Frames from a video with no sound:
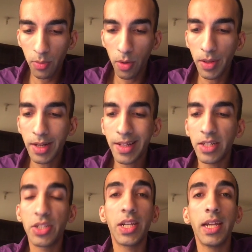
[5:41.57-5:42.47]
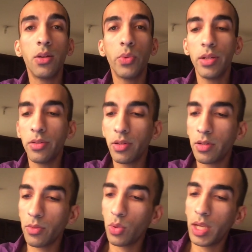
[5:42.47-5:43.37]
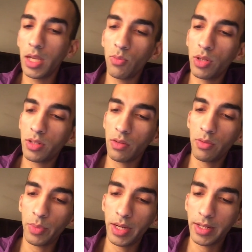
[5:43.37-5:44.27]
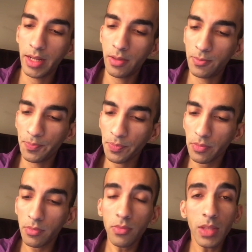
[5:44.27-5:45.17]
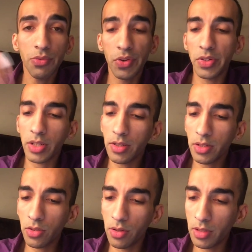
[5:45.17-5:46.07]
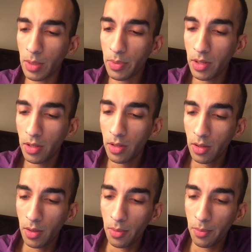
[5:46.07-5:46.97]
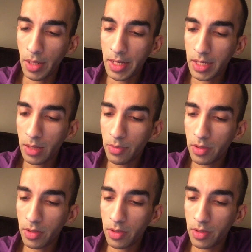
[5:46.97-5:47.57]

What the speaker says: Probability that Jane wins this game is 7 by 10. We discussed this concept many times.